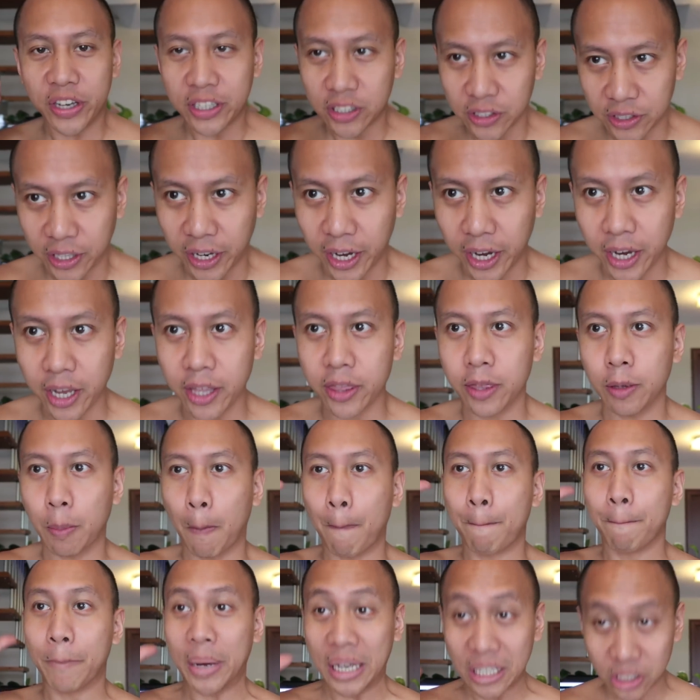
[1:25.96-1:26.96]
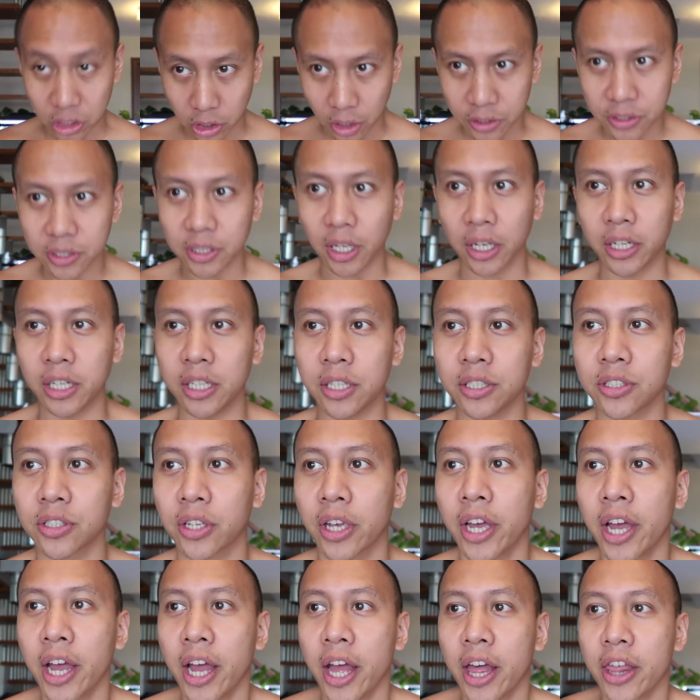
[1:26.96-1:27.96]
They say, based on
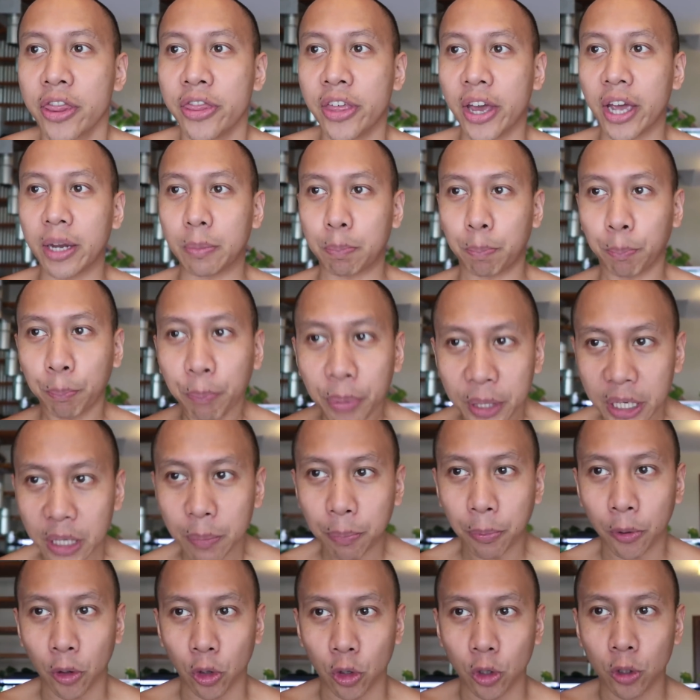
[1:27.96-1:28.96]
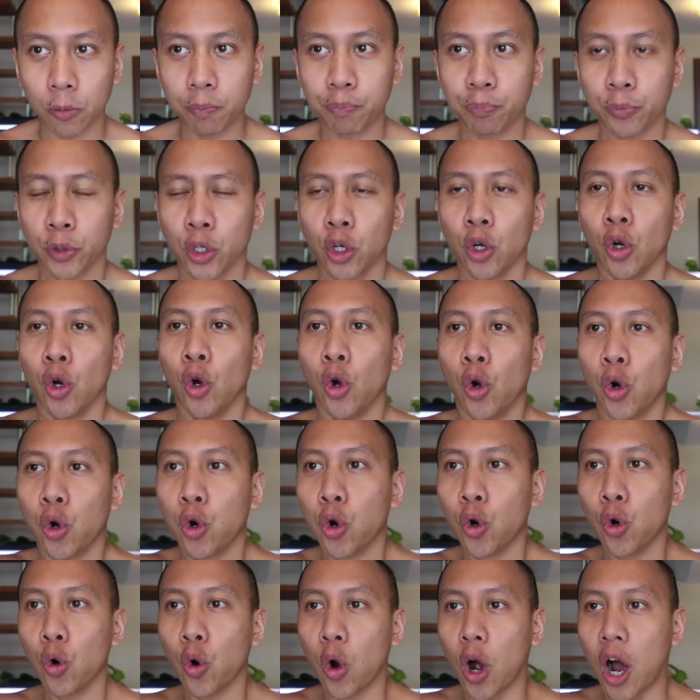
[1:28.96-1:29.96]
studies, that people
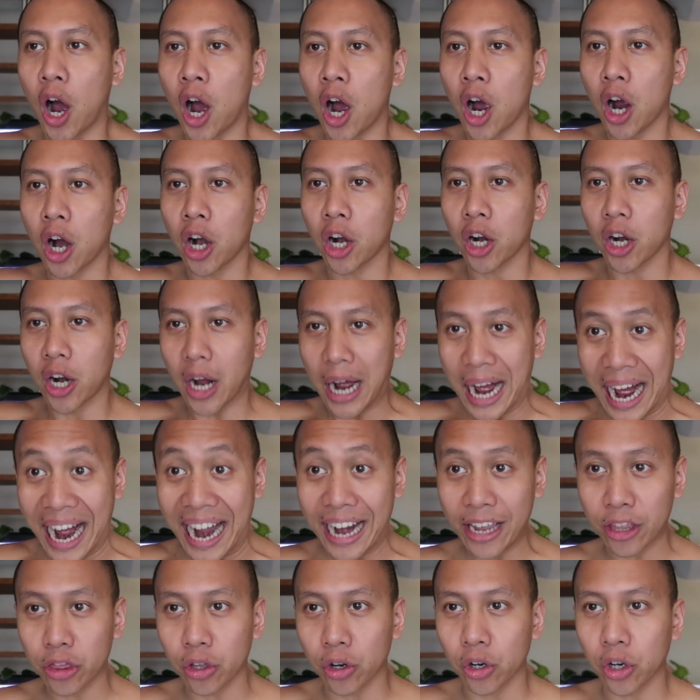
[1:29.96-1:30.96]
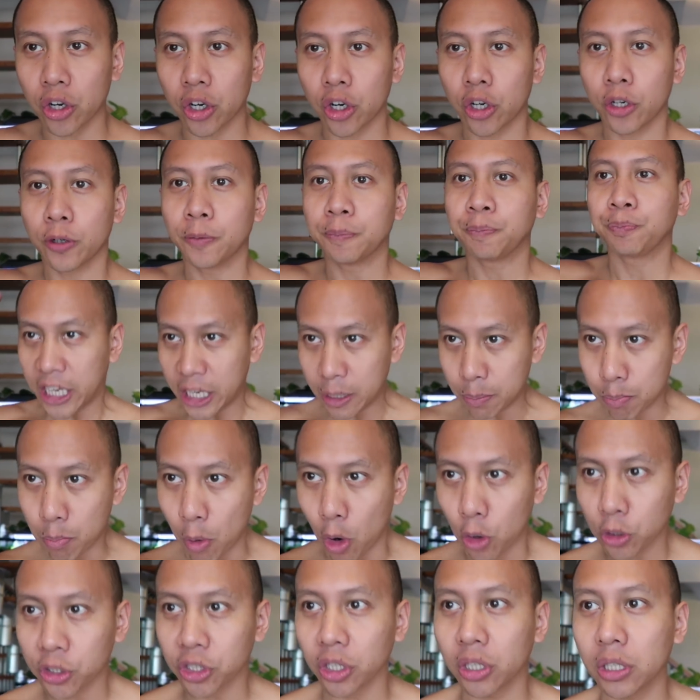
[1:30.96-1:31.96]
who are either
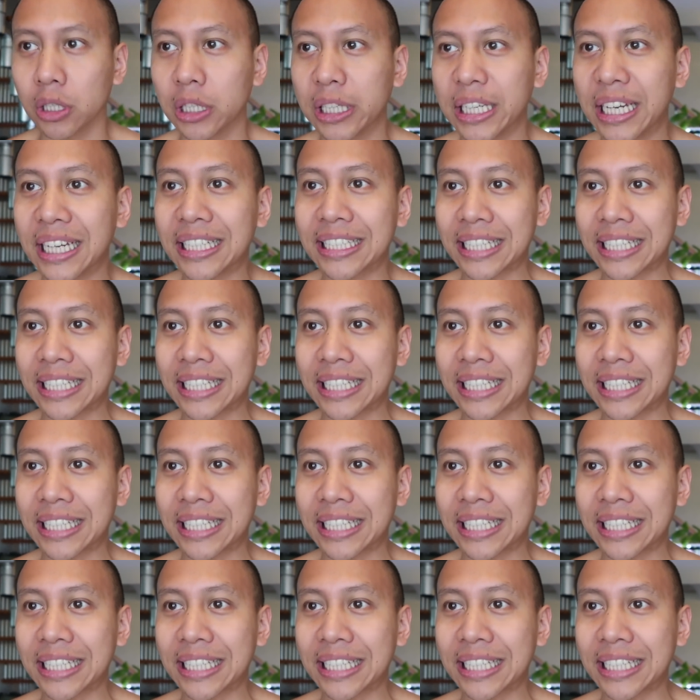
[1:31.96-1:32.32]
emotionally